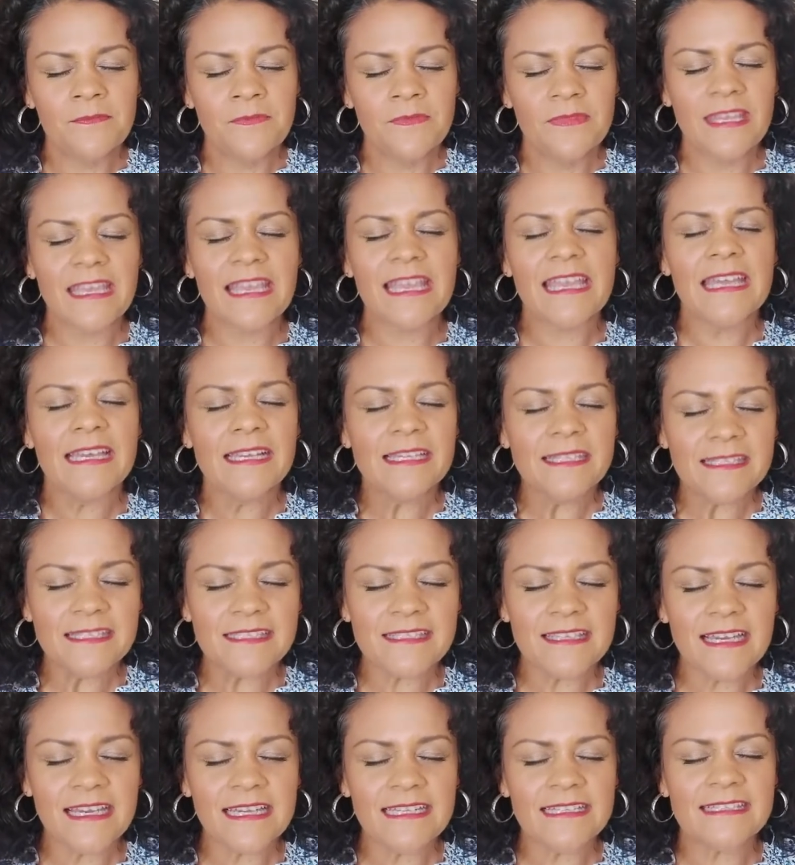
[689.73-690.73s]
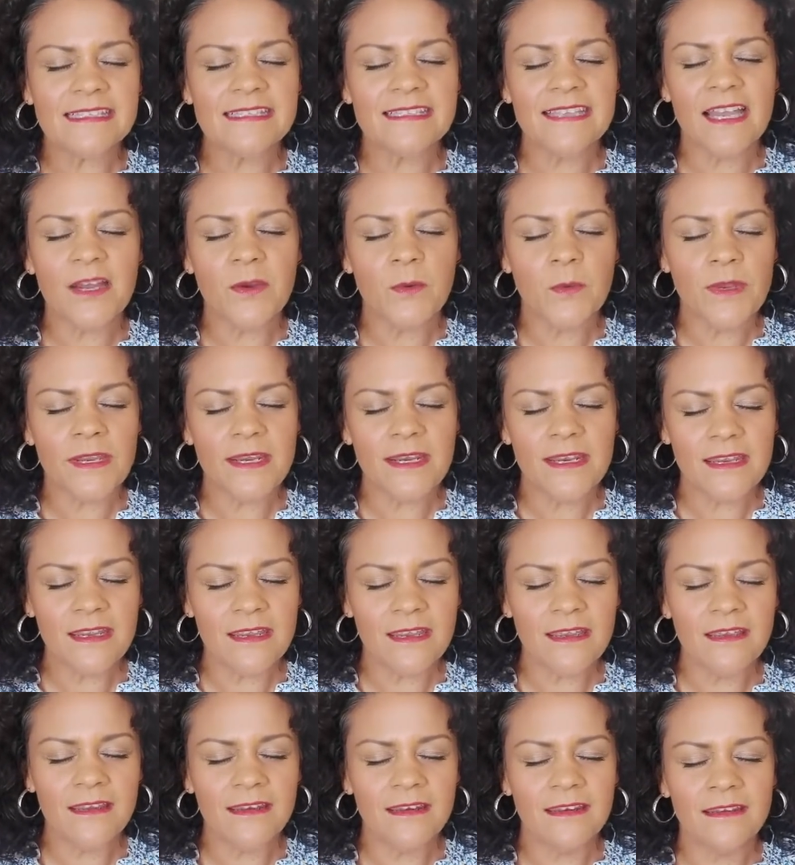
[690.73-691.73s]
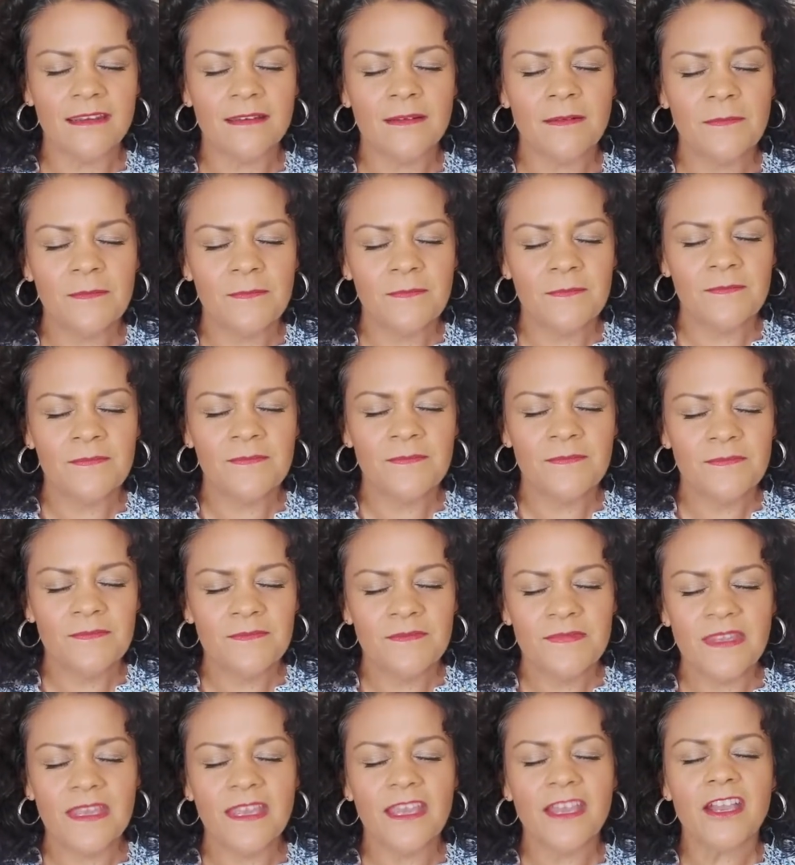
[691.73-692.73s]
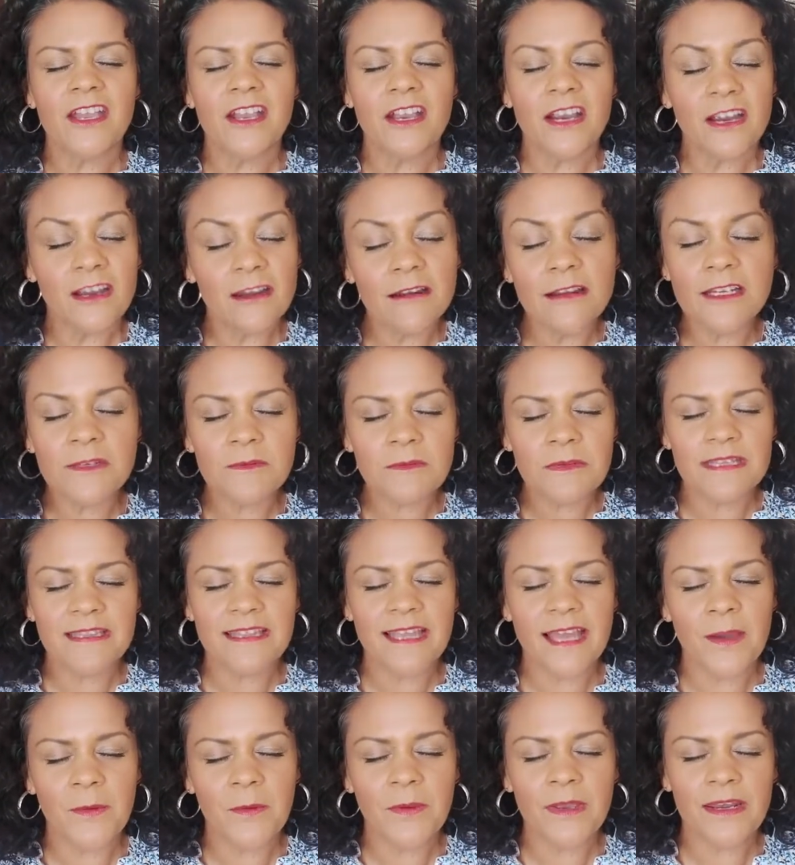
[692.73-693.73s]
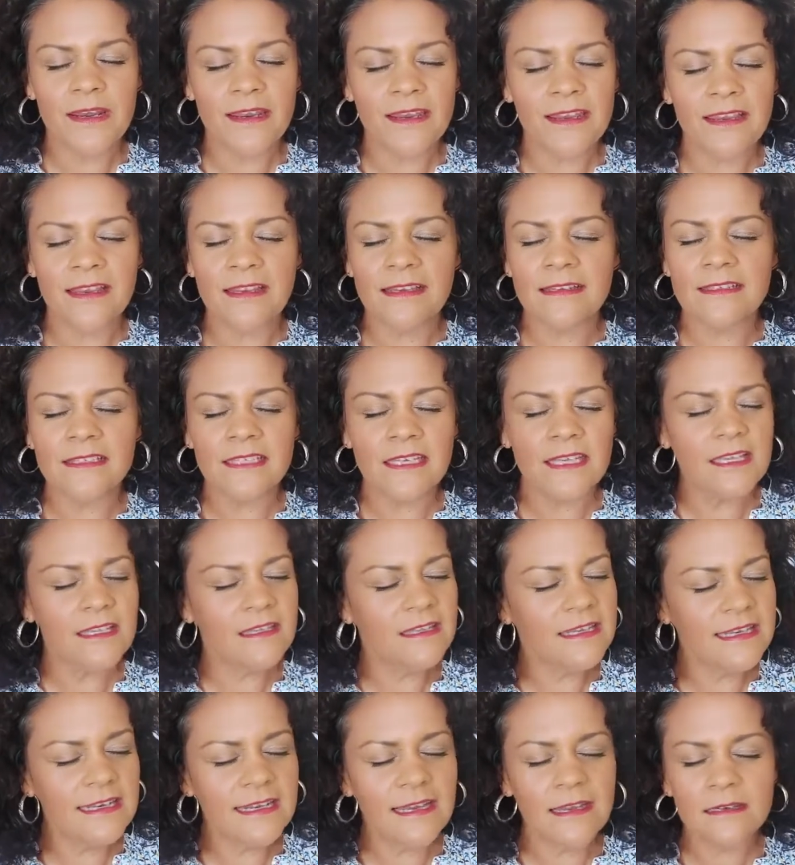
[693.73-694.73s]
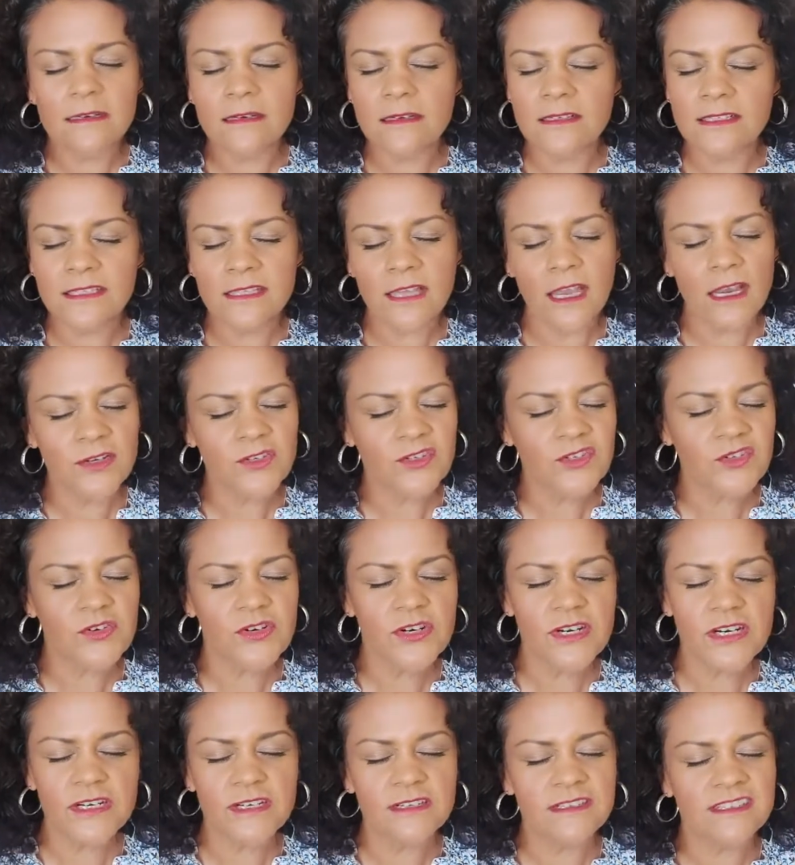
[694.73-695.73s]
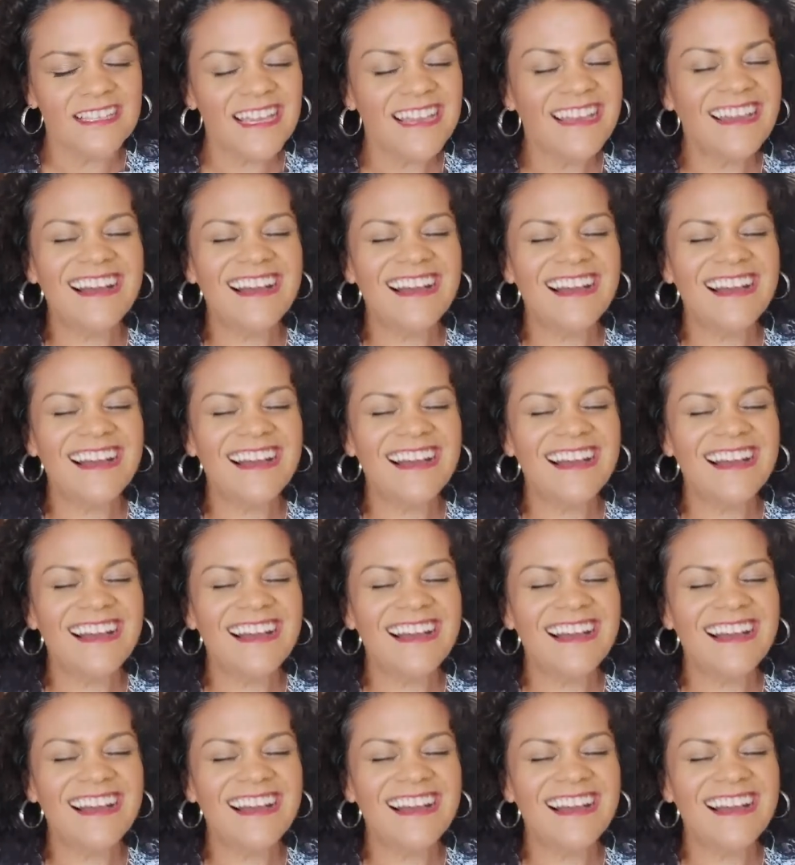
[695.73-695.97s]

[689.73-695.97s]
the insights that we need, the encouragement that we need to clean out our sock drawers.